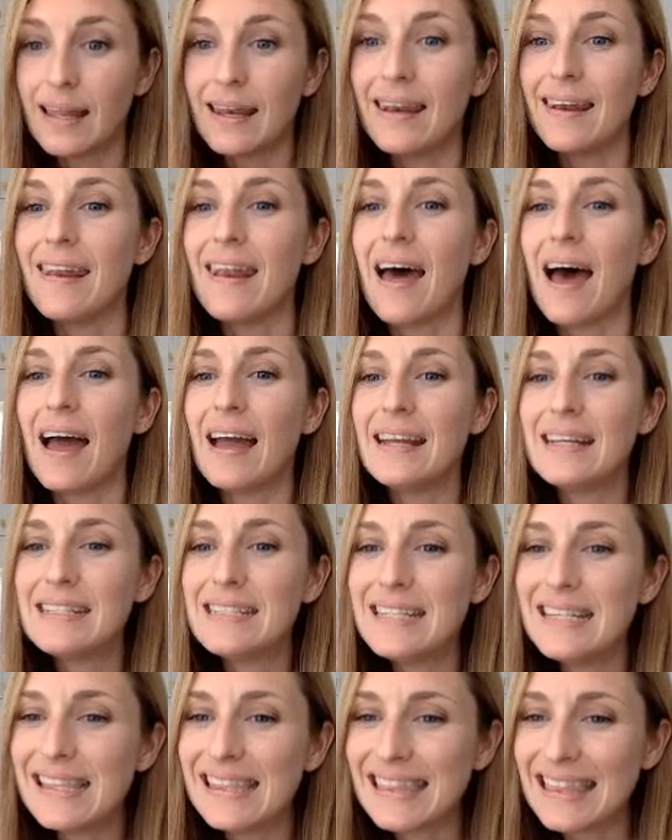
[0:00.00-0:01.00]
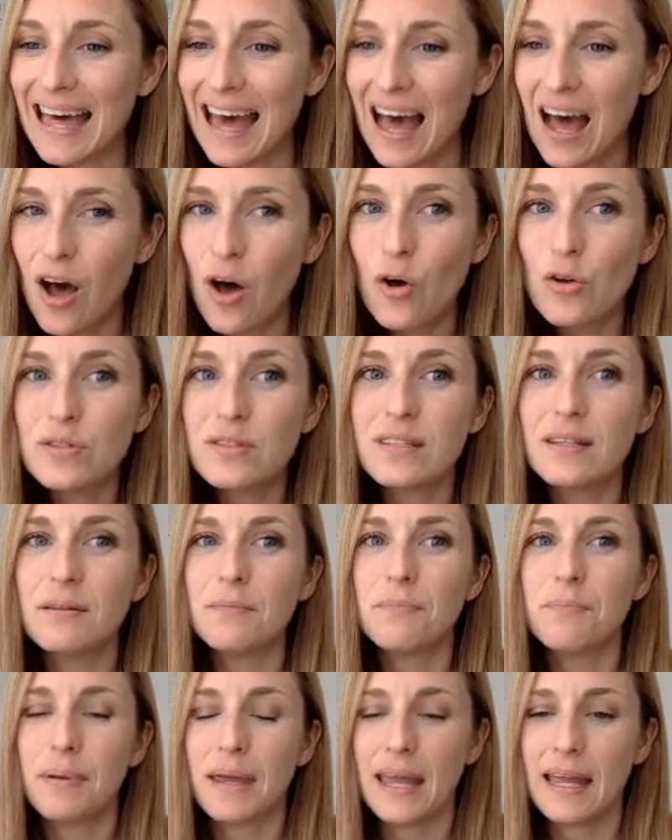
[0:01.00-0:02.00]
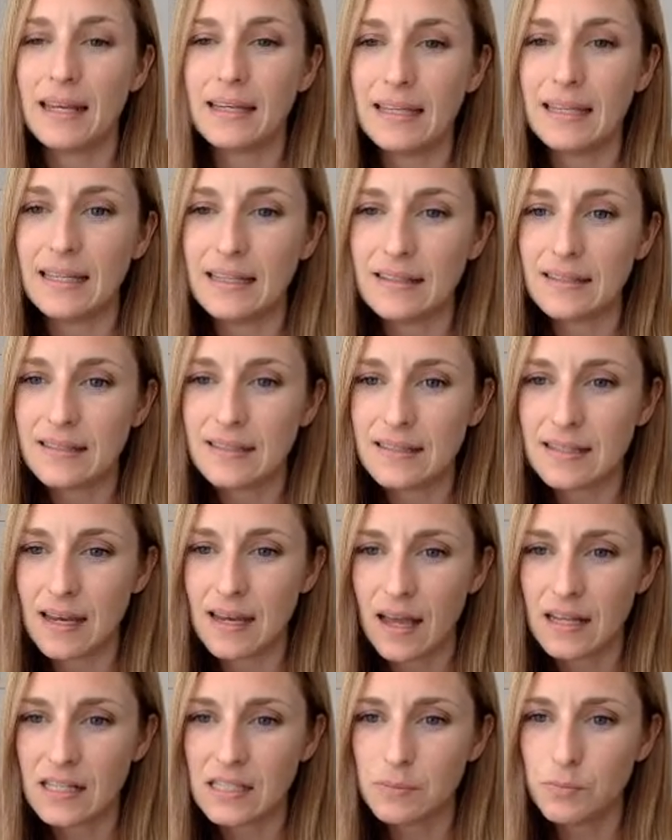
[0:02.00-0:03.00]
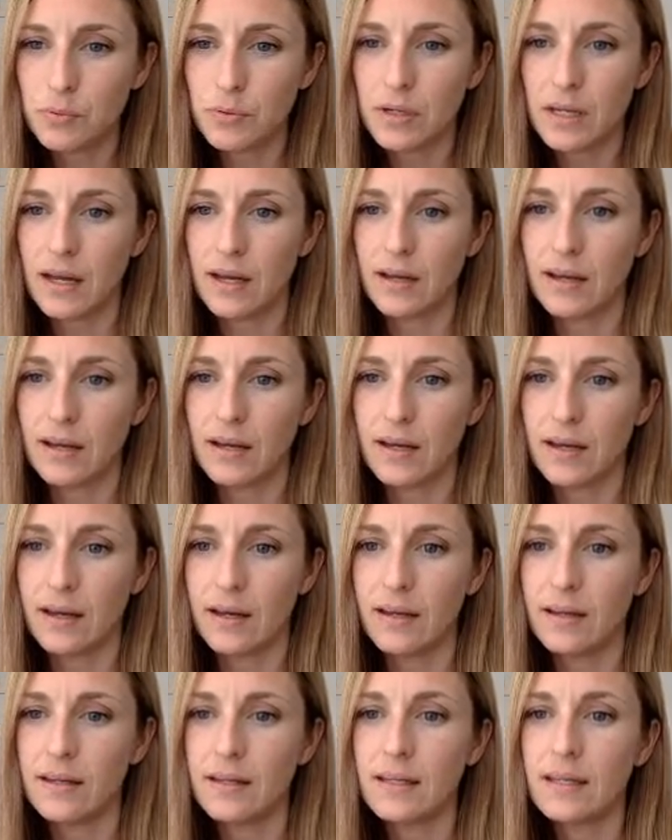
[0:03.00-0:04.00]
90,000 pennies. Nice, Priyanka.